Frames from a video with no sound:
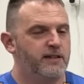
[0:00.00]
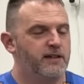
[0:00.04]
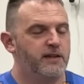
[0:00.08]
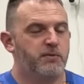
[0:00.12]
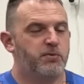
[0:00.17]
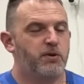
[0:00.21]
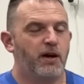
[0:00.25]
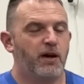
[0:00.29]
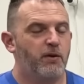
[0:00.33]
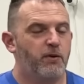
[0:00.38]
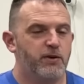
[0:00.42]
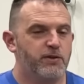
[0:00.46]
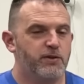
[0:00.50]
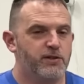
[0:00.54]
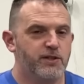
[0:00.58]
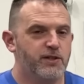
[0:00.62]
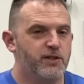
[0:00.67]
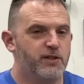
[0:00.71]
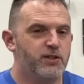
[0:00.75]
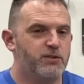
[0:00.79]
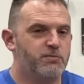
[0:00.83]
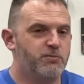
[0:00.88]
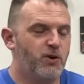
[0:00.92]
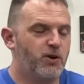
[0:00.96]
it probably wasn't
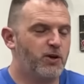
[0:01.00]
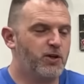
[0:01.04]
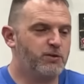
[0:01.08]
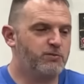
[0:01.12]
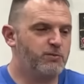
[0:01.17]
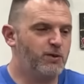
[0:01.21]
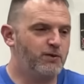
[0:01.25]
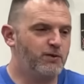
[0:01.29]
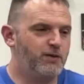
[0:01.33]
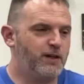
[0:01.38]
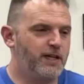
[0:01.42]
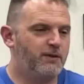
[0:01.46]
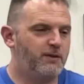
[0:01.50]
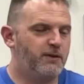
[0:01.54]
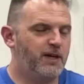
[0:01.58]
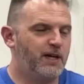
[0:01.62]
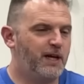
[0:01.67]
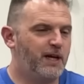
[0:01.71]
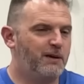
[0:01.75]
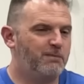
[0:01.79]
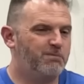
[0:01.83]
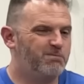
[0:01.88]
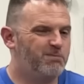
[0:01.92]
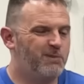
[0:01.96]
the smartest move
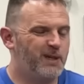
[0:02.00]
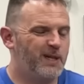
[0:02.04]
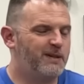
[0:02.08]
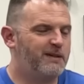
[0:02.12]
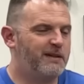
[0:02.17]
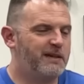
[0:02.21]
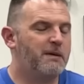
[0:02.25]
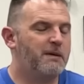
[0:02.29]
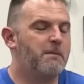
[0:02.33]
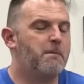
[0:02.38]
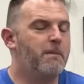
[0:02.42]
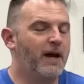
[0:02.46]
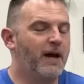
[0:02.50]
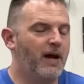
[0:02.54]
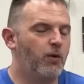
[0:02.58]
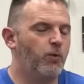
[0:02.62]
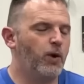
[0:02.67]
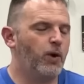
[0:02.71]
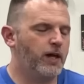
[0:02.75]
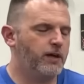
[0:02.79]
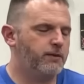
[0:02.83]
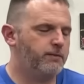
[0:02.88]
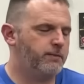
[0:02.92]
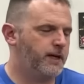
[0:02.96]
anyway, but bear
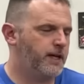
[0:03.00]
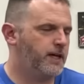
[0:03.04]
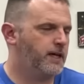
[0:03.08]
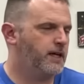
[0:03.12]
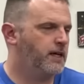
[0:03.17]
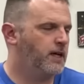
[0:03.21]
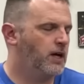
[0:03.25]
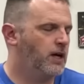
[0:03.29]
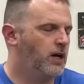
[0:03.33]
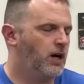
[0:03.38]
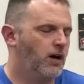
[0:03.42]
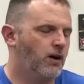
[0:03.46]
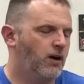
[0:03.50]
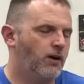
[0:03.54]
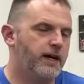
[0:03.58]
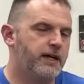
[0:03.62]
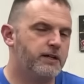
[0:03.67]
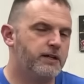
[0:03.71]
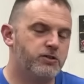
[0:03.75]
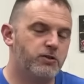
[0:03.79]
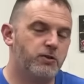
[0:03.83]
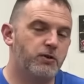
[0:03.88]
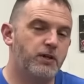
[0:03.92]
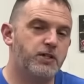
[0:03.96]
with me. All
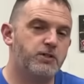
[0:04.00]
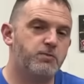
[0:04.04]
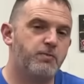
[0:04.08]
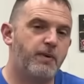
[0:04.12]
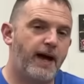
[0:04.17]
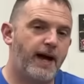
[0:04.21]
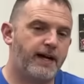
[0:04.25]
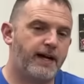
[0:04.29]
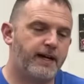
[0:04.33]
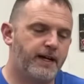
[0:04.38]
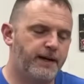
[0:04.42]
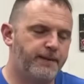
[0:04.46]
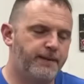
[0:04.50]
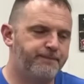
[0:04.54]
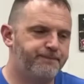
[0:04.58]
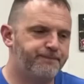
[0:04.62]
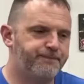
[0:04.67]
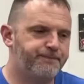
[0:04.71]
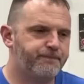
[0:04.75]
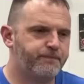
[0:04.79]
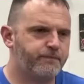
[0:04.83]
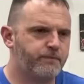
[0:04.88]
right, so let's back up.